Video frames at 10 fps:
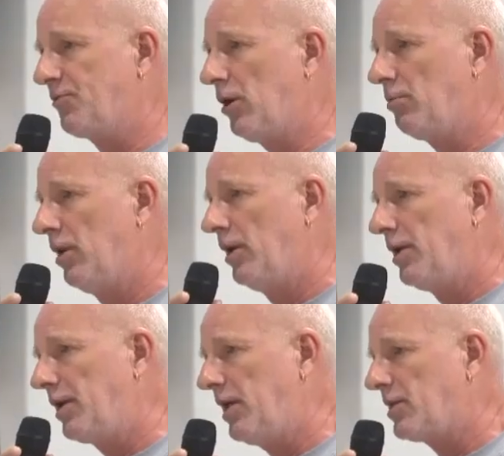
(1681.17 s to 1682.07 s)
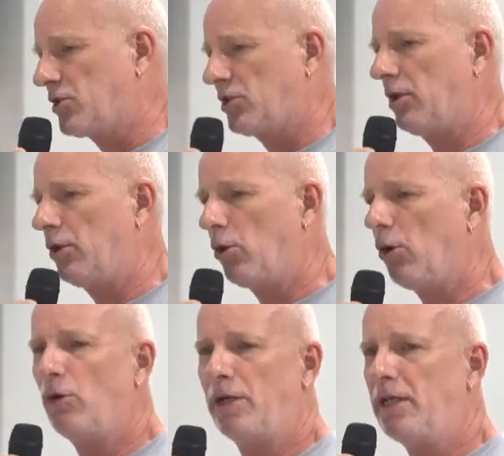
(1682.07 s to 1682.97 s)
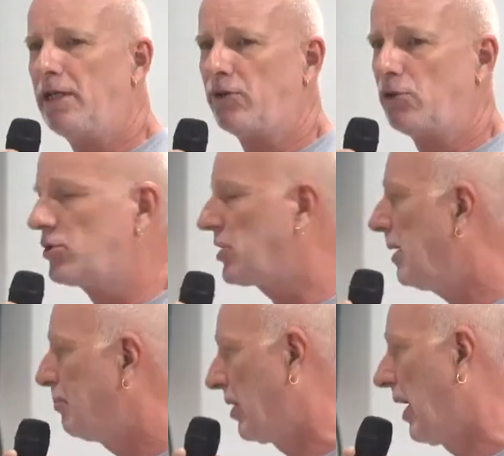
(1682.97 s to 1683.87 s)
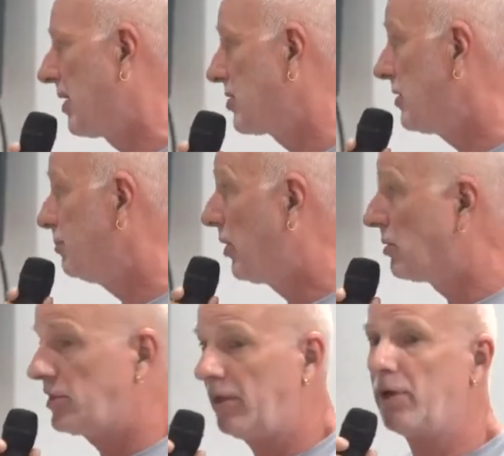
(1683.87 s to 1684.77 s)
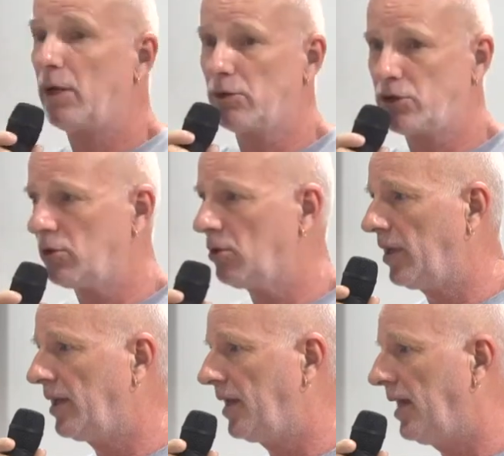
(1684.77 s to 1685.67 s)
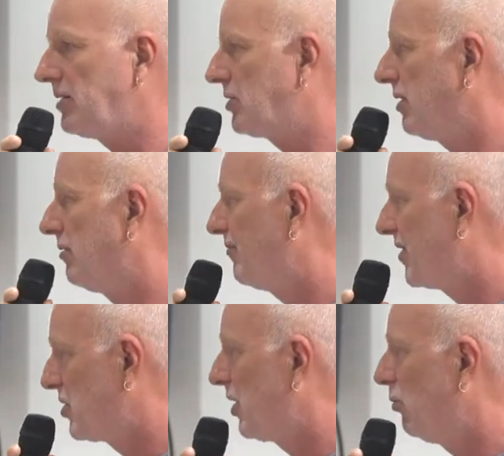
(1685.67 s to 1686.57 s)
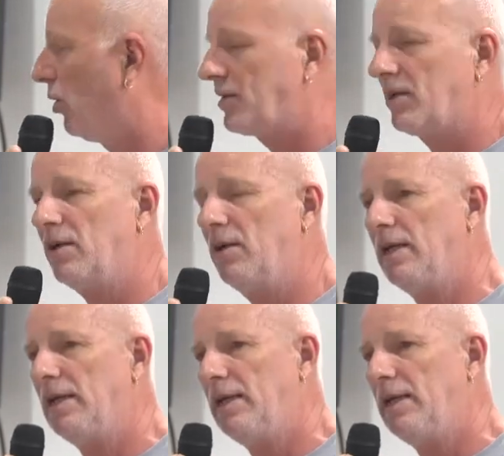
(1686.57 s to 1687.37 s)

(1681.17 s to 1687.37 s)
from kids no longer need to skip classes because they were also engaged in fetching water.